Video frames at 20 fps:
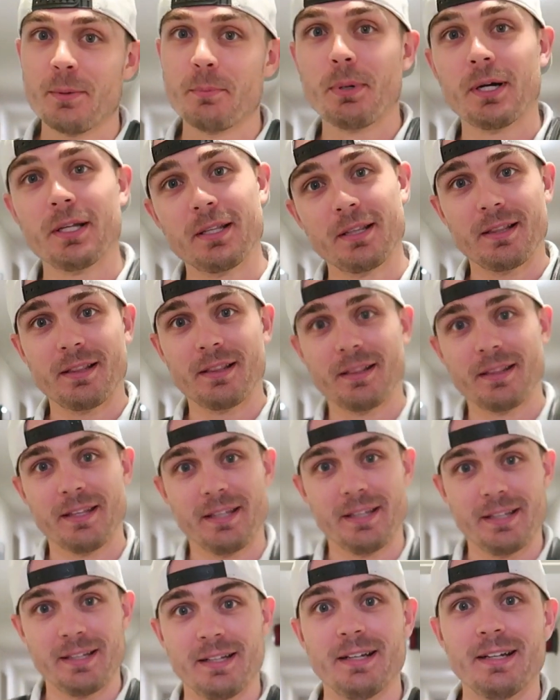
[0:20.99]
But
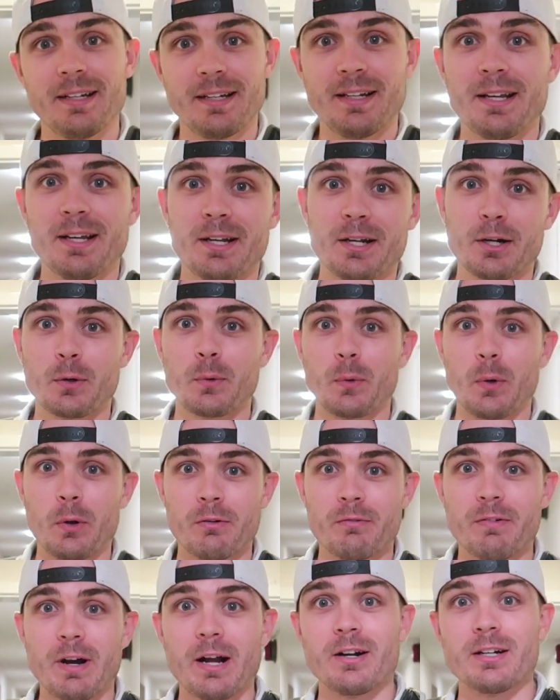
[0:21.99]
then
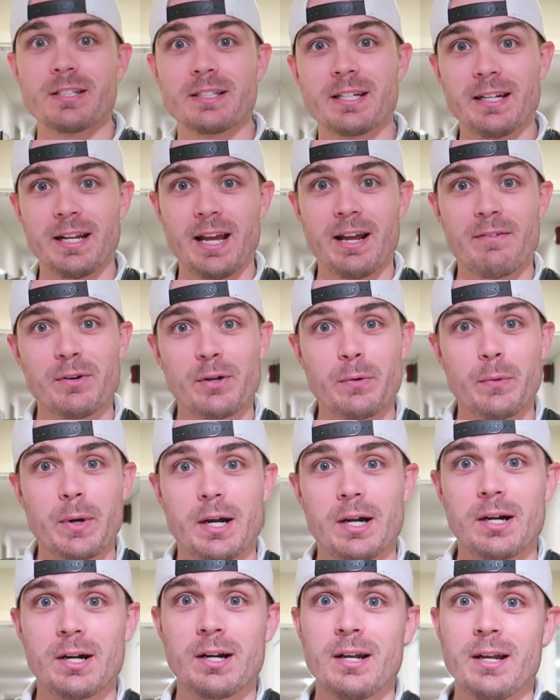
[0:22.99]
coronavirus hit
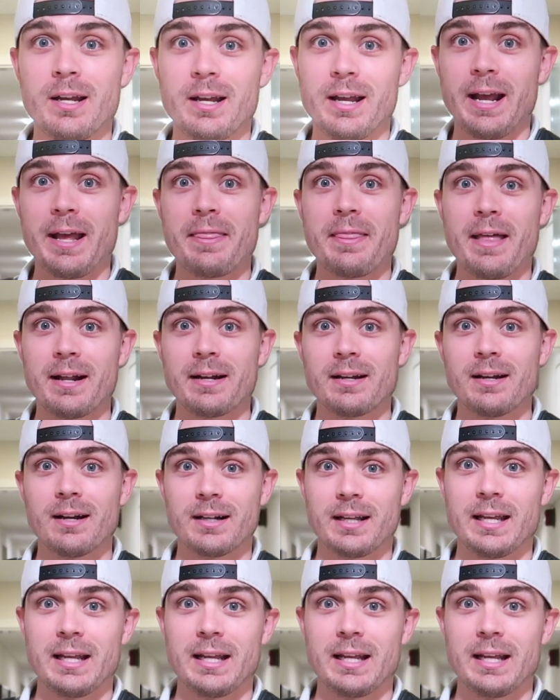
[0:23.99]
everywhere and that got